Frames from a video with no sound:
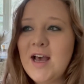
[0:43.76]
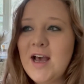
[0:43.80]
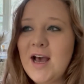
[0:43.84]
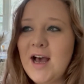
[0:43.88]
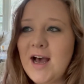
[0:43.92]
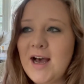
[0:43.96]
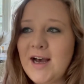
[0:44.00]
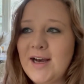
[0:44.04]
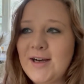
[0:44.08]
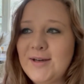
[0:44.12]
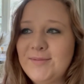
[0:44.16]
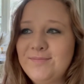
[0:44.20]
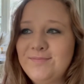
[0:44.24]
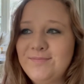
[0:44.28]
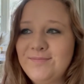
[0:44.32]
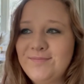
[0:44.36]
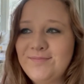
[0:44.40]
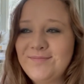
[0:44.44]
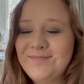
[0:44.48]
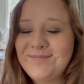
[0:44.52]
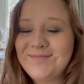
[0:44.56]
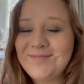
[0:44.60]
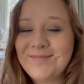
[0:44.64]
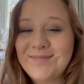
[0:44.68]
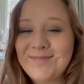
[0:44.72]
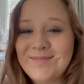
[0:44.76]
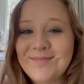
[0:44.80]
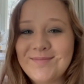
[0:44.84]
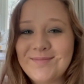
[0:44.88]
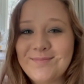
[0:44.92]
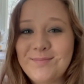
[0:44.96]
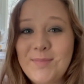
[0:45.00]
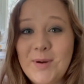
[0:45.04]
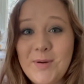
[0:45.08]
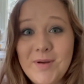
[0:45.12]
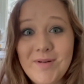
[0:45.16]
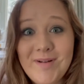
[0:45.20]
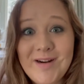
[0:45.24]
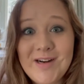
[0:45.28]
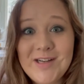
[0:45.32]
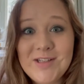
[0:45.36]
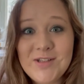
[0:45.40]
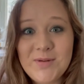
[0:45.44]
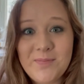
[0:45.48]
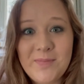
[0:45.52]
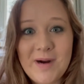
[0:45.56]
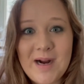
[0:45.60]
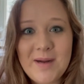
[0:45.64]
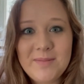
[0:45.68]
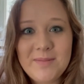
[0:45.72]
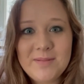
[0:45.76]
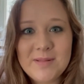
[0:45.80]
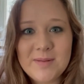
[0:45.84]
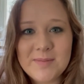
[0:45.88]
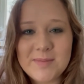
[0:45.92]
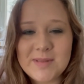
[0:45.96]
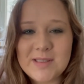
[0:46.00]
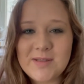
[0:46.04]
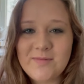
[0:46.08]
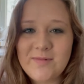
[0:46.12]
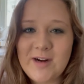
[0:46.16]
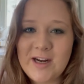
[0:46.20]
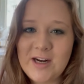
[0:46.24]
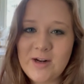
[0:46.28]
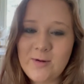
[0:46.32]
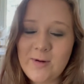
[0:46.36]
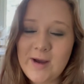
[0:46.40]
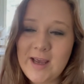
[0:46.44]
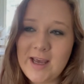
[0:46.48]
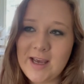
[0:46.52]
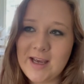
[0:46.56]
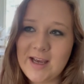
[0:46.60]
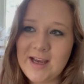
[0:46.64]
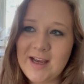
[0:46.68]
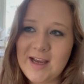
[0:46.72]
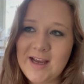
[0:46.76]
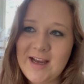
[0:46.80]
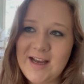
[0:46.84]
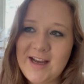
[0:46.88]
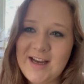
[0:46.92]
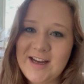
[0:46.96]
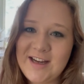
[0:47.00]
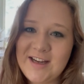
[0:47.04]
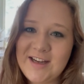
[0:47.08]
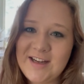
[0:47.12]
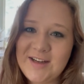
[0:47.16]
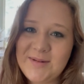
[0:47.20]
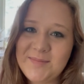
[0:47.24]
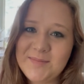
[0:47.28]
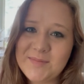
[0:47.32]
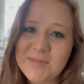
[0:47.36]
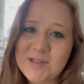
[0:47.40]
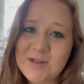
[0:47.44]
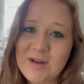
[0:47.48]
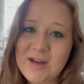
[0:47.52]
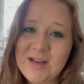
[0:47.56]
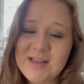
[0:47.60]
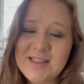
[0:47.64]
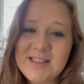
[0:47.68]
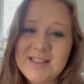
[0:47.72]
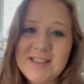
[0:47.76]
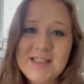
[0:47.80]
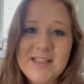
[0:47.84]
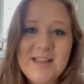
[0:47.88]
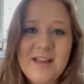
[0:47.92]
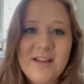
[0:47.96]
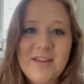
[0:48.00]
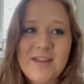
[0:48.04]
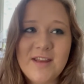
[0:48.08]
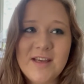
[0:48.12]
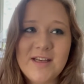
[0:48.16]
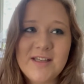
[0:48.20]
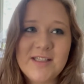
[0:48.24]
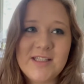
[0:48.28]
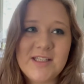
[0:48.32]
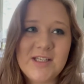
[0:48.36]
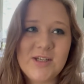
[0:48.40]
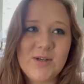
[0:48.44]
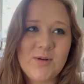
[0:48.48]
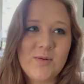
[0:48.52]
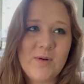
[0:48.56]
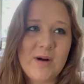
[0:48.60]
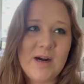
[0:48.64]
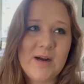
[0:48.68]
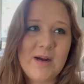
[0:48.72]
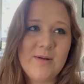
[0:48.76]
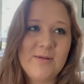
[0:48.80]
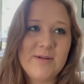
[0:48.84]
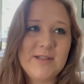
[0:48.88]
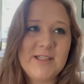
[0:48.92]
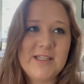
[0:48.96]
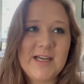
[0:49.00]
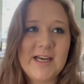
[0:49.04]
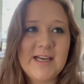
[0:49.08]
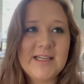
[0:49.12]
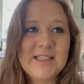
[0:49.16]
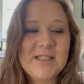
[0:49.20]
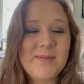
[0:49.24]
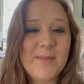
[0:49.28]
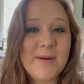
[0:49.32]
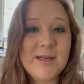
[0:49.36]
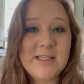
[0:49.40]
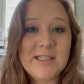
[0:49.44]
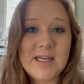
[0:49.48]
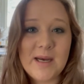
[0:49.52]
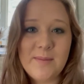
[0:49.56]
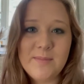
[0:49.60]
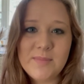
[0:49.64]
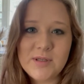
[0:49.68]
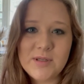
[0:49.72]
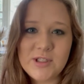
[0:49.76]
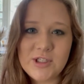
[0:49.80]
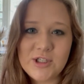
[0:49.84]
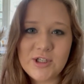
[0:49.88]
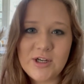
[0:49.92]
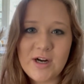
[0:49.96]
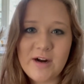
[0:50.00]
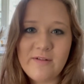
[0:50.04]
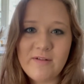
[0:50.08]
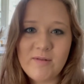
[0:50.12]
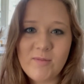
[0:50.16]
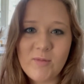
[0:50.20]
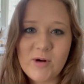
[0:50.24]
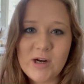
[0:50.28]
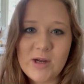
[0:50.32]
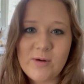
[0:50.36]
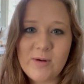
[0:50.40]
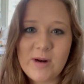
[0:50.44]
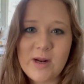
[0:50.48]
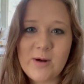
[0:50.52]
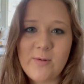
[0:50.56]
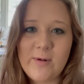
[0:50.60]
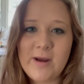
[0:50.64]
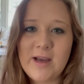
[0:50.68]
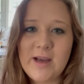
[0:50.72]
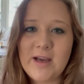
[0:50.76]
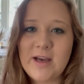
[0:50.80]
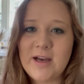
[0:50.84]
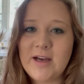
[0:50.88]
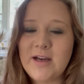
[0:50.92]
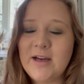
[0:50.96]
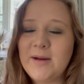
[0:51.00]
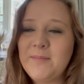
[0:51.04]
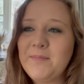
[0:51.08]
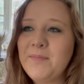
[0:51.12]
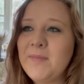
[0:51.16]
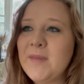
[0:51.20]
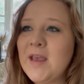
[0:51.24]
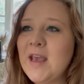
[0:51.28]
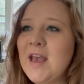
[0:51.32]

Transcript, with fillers: But we ran into problems right away. So I did the things too where I would test my temperature every morning when I wake up.